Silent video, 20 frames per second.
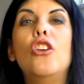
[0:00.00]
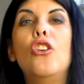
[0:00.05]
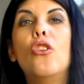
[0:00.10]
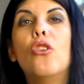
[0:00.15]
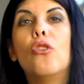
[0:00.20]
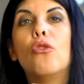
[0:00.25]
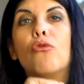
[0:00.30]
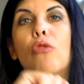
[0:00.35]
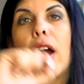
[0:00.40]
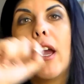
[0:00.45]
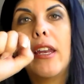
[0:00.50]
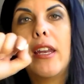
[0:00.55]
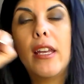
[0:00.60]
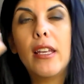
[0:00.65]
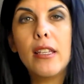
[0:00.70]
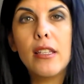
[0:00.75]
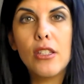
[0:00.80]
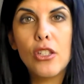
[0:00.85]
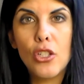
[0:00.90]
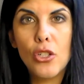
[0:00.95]
you'll write
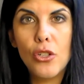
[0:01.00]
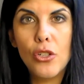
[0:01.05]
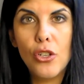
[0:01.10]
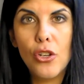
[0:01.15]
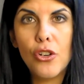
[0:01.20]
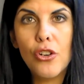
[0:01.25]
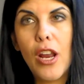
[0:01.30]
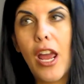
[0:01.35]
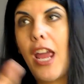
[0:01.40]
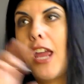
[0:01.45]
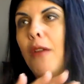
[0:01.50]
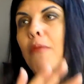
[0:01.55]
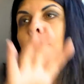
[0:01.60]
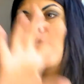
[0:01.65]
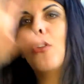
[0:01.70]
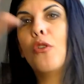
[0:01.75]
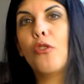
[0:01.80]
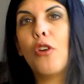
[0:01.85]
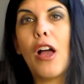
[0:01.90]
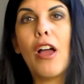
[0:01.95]
it to your
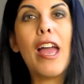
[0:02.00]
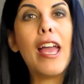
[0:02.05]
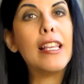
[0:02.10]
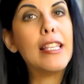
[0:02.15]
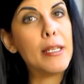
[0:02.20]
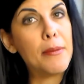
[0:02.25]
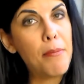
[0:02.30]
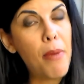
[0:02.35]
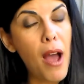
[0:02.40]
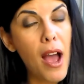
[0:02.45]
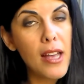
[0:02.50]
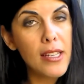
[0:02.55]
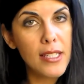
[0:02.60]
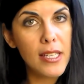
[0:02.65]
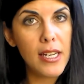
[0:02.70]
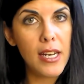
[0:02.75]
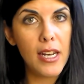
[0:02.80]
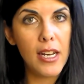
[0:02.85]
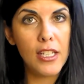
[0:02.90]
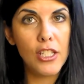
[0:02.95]
name, you'll
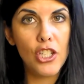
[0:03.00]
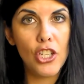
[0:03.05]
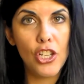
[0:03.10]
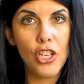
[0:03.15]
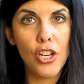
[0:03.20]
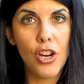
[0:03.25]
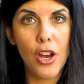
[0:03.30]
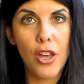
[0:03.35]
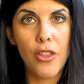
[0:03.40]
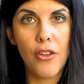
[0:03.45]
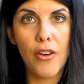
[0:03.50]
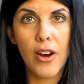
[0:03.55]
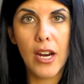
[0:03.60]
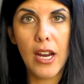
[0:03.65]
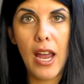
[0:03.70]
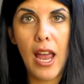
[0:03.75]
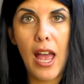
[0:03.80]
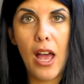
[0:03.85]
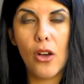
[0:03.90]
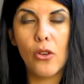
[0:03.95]
deposit it into your other
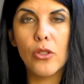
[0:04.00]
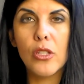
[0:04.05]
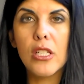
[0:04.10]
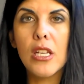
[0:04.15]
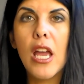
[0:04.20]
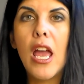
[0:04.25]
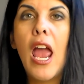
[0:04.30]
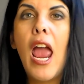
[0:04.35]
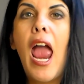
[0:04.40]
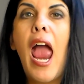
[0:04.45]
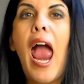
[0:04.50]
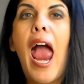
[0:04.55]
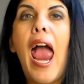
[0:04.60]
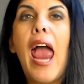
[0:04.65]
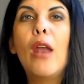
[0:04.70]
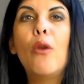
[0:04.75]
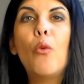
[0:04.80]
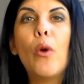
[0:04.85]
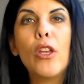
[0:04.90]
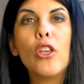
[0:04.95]
account,
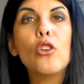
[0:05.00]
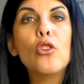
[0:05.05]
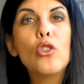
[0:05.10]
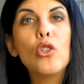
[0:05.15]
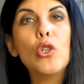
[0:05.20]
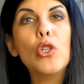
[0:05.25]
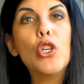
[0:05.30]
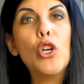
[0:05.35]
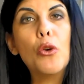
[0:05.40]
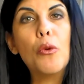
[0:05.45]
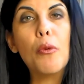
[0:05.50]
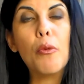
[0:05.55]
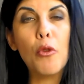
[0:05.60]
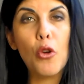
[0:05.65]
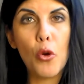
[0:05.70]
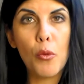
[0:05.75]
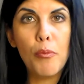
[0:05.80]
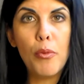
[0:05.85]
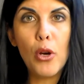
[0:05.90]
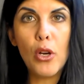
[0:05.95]
and when you do
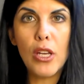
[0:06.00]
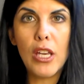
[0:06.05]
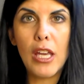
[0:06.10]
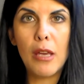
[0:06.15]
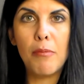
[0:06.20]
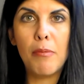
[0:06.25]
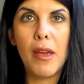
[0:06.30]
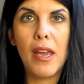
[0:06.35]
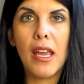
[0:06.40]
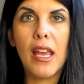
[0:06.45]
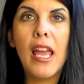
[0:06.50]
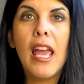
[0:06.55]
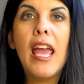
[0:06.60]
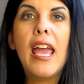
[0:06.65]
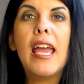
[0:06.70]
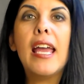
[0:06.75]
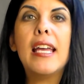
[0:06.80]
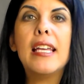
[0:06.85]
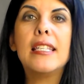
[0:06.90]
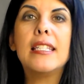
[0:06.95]
your bookkeeping,
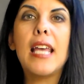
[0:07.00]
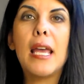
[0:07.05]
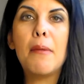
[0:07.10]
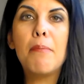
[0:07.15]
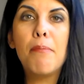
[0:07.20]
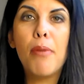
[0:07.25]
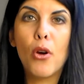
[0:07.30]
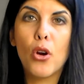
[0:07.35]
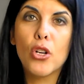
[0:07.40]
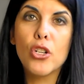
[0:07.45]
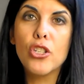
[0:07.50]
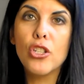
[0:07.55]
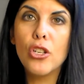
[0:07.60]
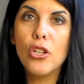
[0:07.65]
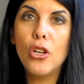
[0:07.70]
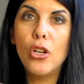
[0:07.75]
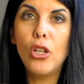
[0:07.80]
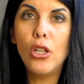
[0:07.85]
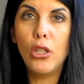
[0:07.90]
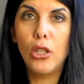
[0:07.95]
it's a
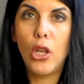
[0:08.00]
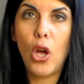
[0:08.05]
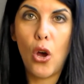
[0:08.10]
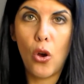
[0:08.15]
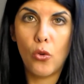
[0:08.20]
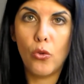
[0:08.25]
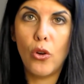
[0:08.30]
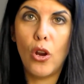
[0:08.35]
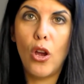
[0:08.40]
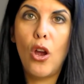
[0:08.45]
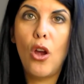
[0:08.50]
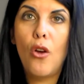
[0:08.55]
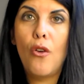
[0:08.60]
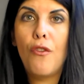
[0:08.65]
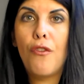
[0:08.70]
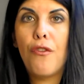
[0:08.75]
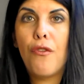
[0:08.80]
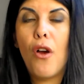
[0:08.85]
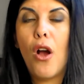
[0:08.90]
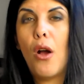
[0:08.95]
personal loan
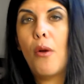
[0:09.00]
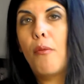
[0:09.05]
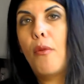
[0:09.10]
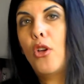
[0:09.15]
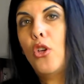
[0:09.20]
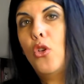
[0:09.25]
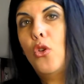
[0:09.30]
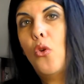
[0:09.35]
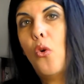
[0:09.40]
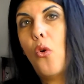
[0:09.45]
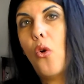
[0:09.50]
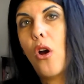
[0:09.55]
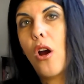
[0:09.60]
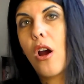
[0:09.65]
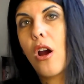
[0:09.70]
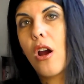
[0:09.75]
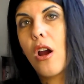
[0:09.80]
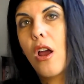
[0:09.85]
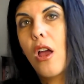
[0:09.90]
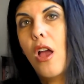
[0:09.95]
from
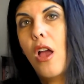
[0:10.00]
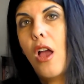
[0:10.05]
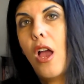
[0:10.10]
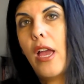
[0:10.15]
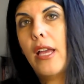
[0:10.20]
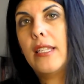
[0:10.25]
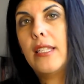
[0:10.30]
your,